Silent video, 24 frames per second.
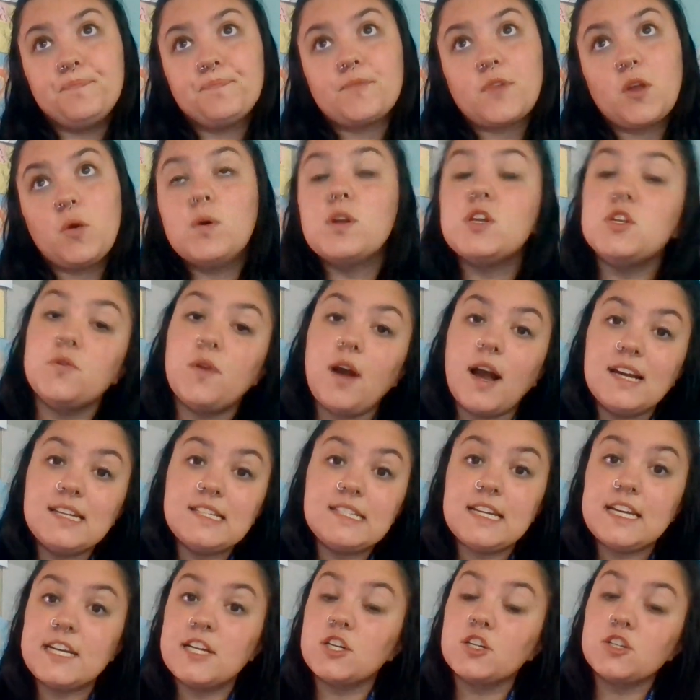when you guys
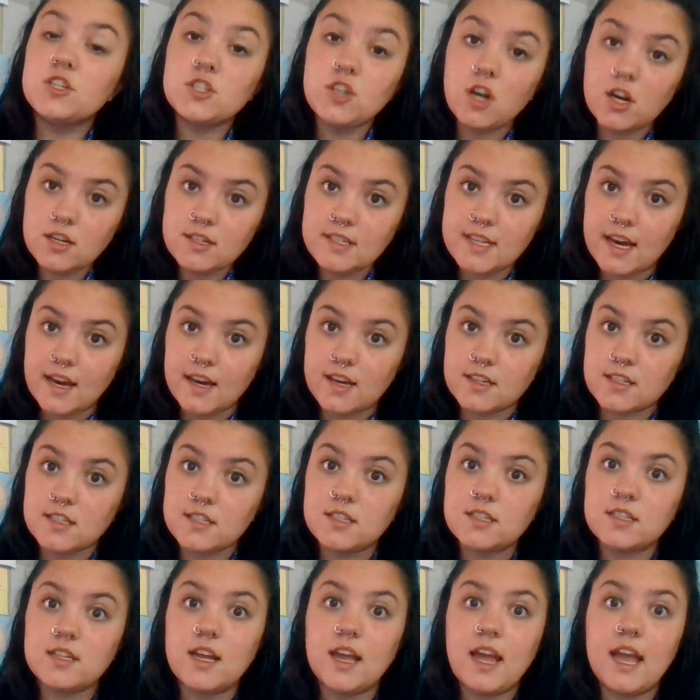take your STAR
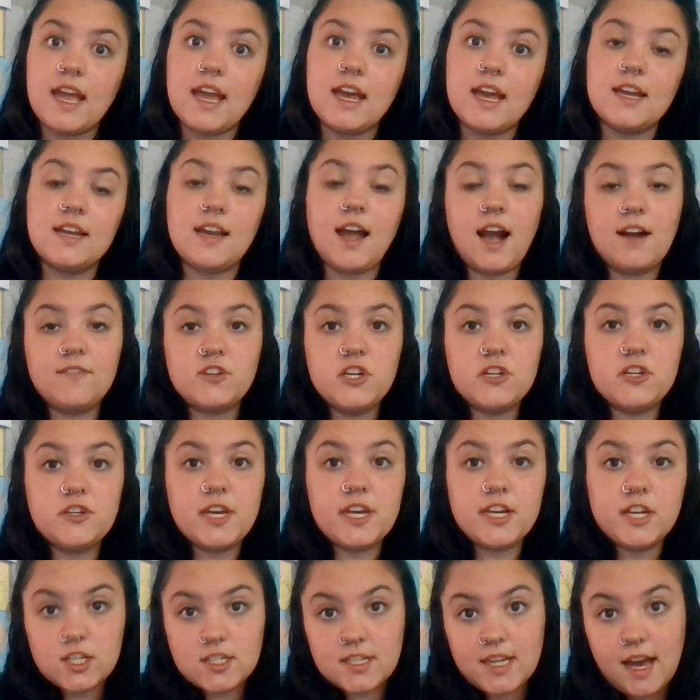test, and after you
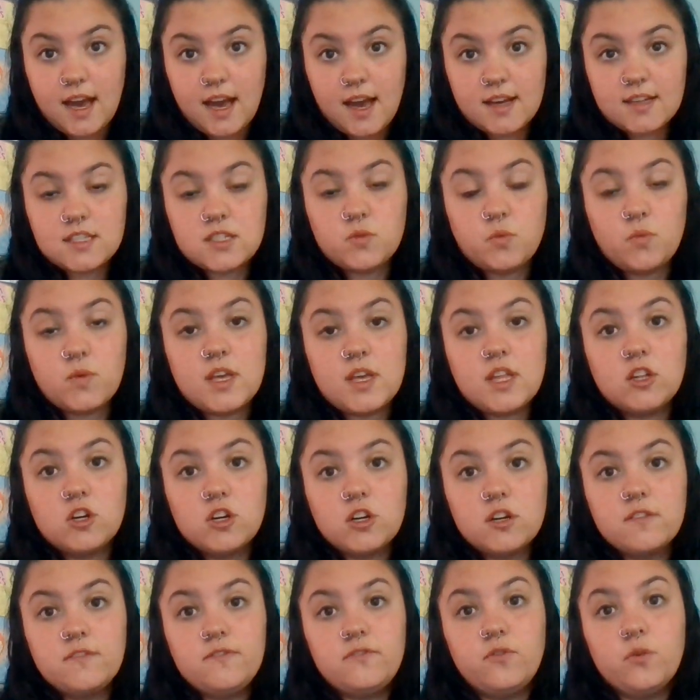take your test, we
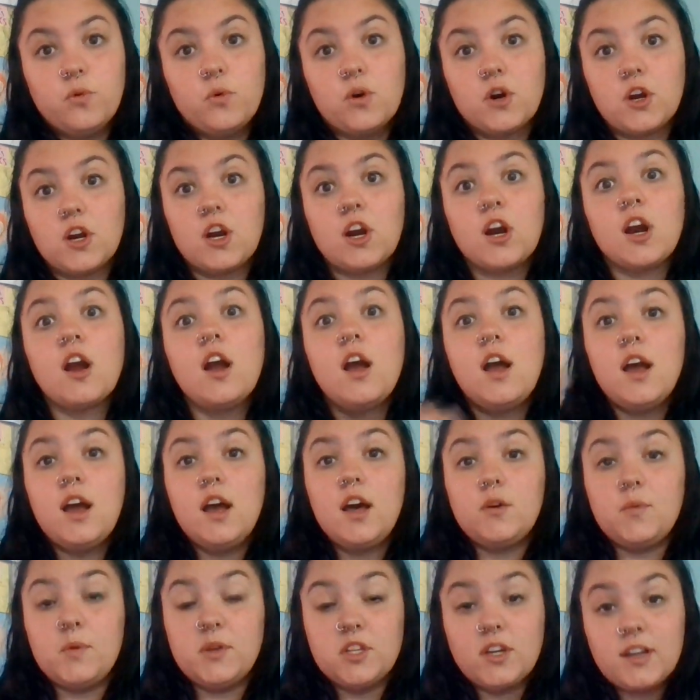look
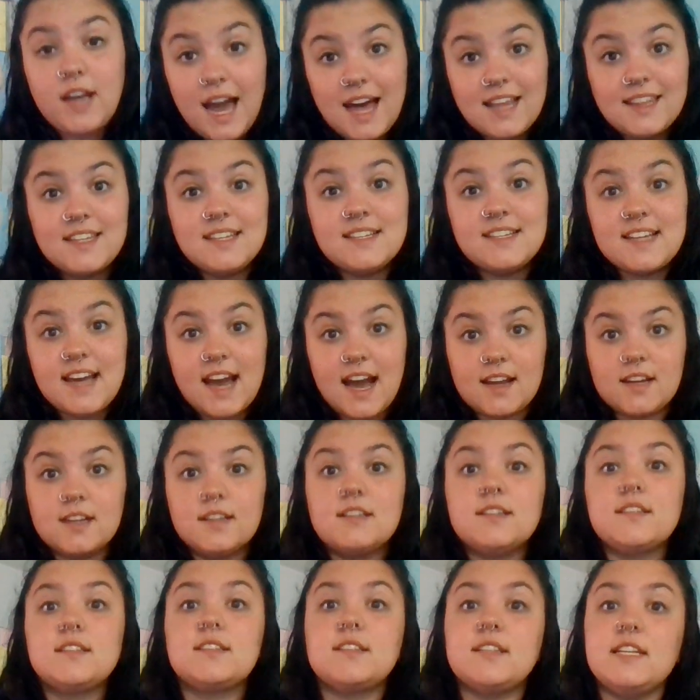at the data
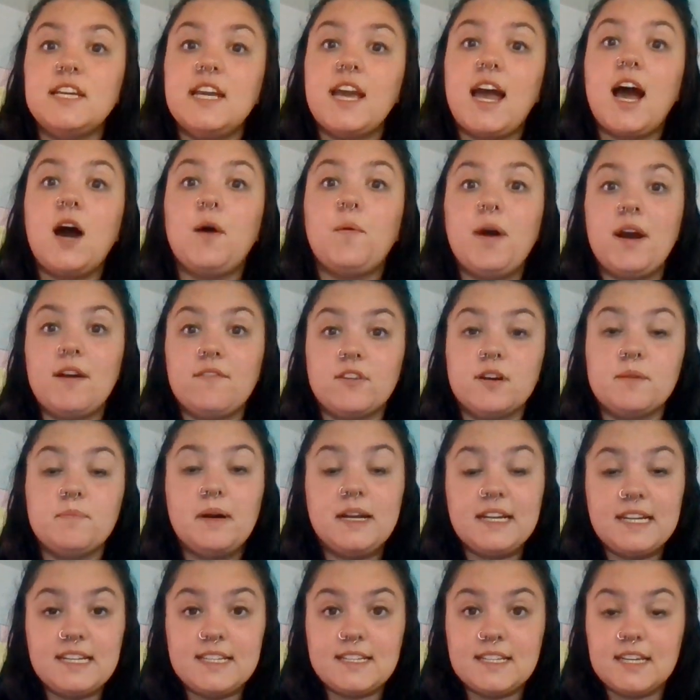to see how
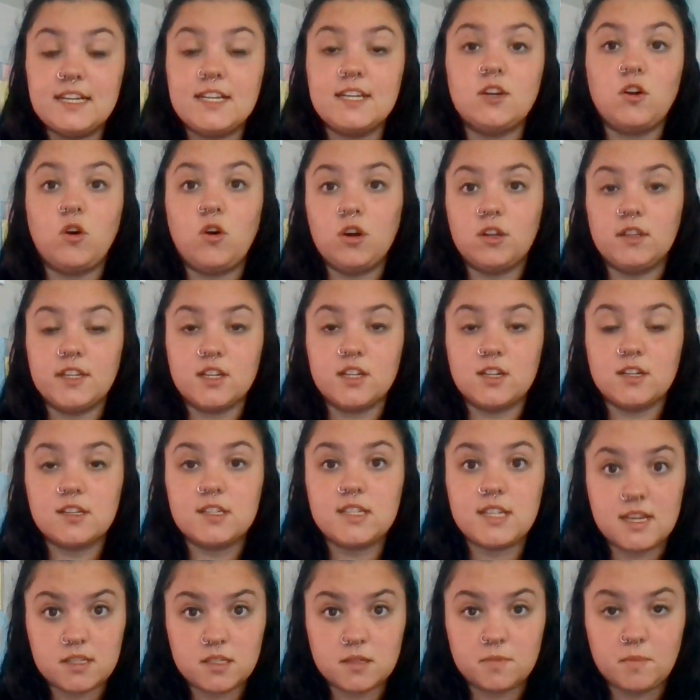everybody did on their
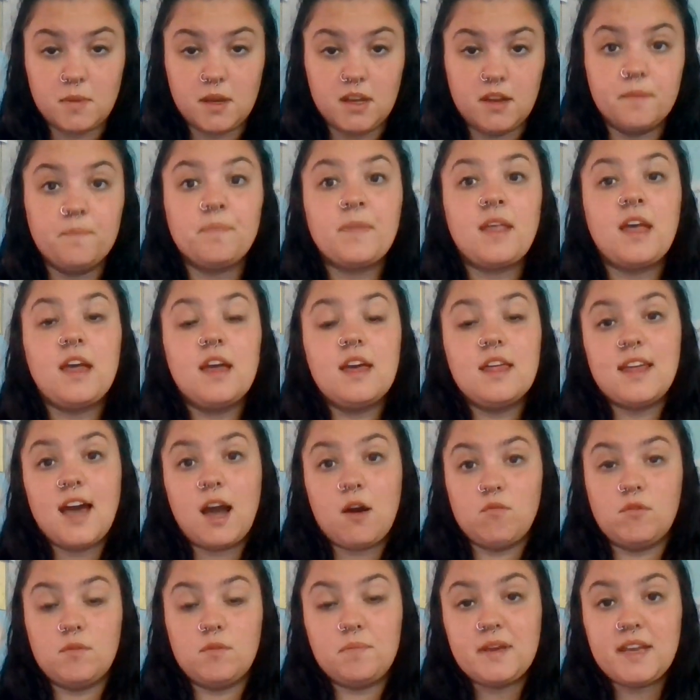assessment.
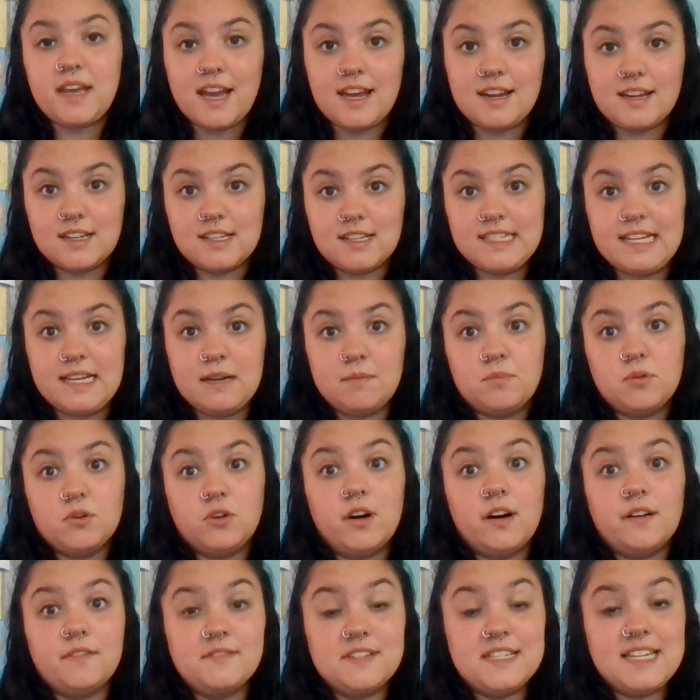That would be an example
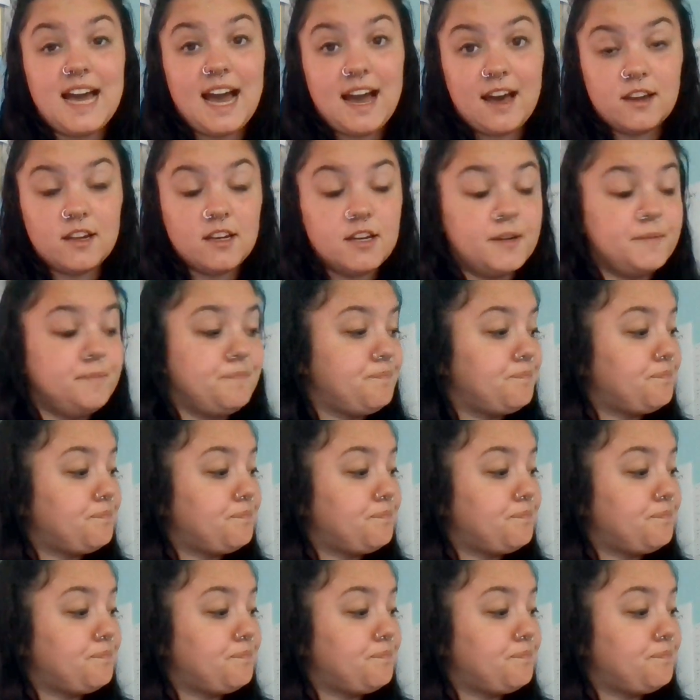of data.